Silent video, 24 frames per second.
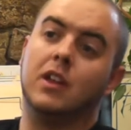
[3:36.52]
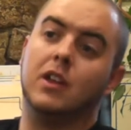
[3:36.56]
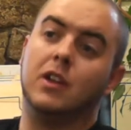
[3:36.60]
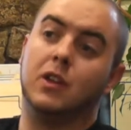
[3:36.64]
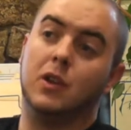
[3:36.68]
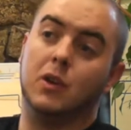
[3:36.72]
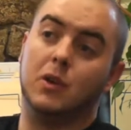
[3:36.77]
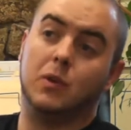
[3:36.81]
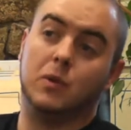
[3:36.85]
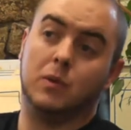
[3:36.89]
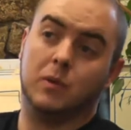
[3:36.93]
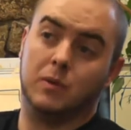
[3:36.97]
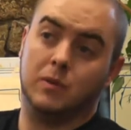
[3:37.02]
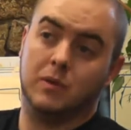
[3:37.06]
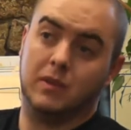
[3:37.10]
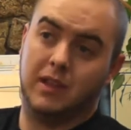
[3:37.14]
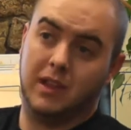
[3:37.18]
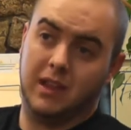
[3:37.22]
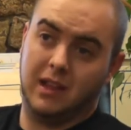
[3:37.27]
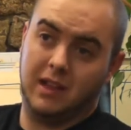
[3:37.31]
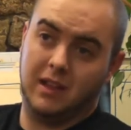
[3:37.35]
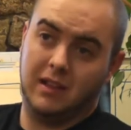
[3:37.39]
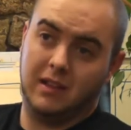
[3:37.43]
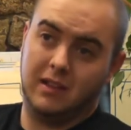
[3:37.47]
No,
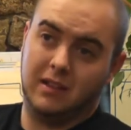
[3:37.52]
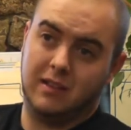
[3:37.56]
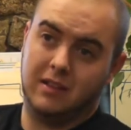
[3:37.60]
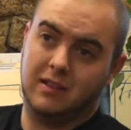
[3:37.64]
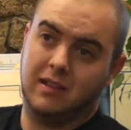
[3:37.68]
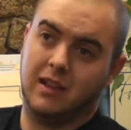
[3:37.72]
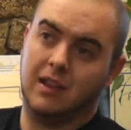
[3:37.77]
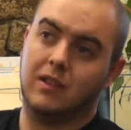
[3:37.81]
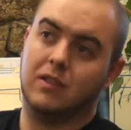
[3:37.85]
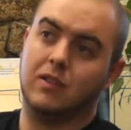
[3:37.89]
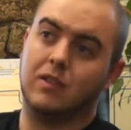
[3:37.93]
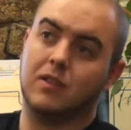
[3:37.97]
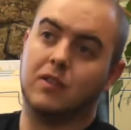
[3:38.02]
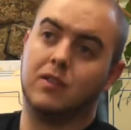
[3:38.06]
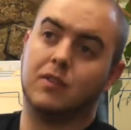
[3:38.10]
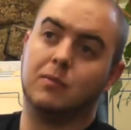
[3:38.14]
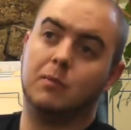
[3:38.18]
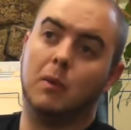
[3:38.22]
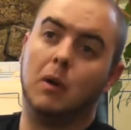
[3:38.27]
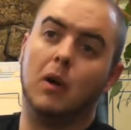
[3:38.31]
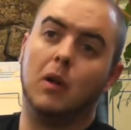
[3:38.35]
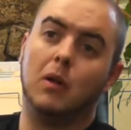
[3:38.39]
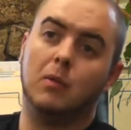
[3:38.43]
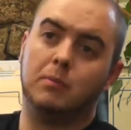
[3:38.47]
they took
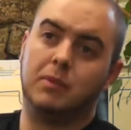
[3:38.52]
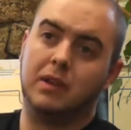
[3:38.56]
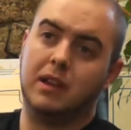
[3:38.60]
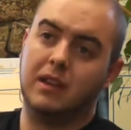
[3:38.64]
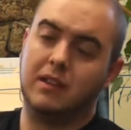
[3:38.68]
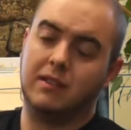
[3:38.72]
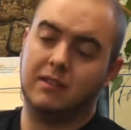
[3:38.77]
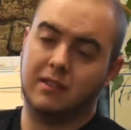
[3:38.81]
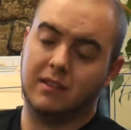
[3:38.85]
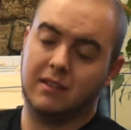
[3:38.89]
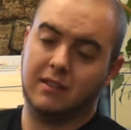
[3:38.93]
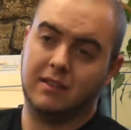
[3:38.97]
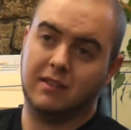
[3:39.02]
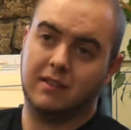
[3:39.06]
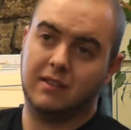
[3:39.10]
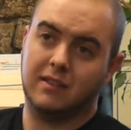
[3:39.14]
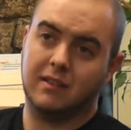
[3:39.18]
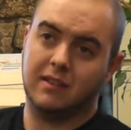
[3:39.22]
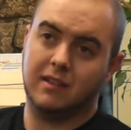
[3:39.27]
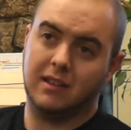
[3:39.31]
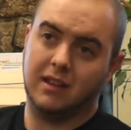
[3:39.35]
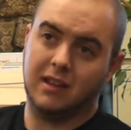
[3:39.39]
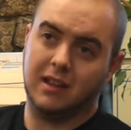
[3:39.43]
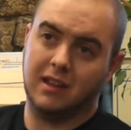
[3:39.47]
small
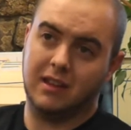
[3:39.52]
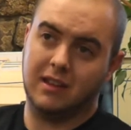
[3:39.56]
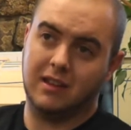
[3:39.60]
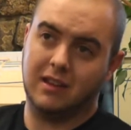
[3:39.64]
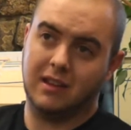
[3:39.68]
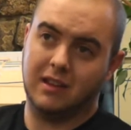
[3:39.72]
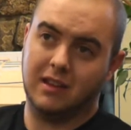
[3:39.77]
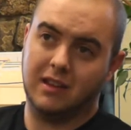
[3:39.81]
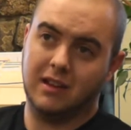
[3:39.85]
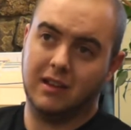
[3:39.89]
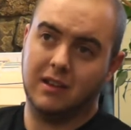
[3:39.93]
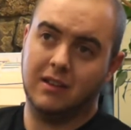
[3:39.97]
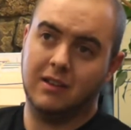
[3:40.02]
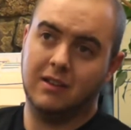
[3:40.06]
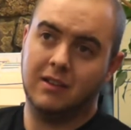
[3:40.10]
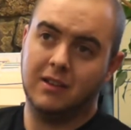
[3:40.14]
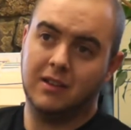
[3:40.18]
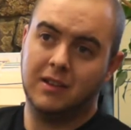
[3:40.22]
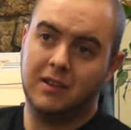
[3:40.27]
pieces, and that